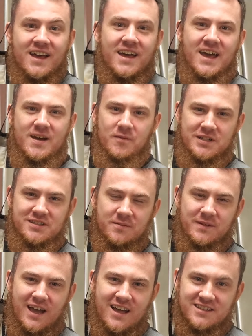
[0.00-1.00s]
Hey, what's
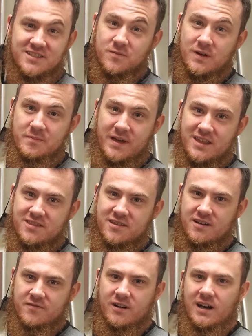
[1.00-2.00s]
up, guys? It's
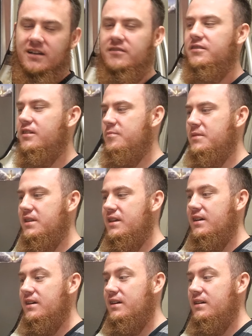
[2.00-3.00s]
Woodman34X. Some
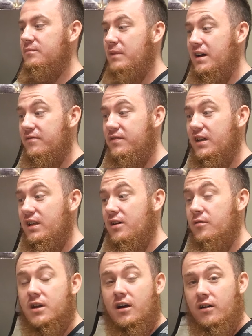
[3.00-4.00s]
of my
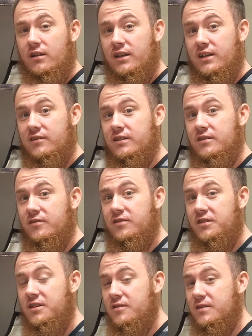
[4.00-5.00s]
fellow colleagues and
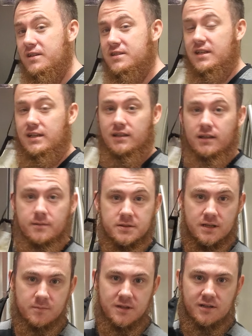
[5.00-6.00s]
students at
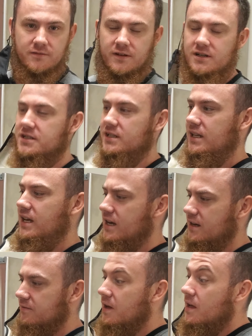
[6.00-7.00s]
Lipscomb University
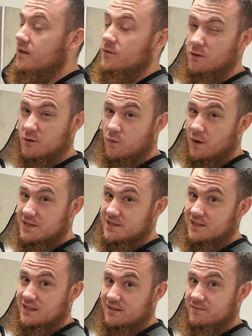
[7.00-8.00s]
have
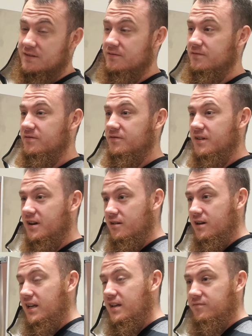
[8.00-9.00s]
requested a
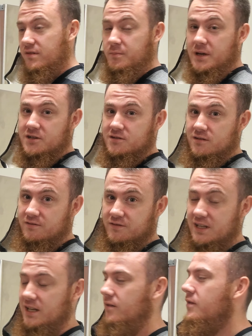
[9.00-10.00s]
very informational
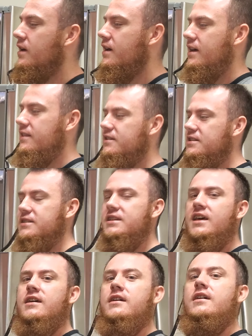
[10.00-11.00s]
video, and this is
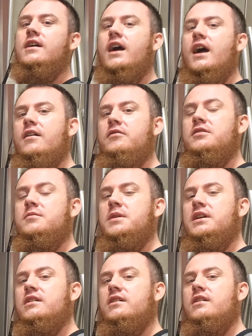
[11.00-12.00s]
how to
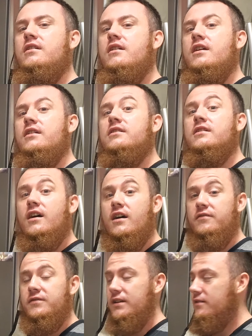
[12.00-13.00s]
make a Keurig
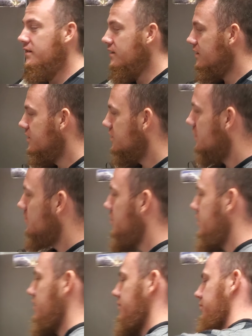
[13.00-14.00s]
coffee. So,
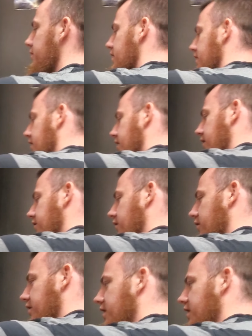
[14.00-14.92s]
boom, look at this little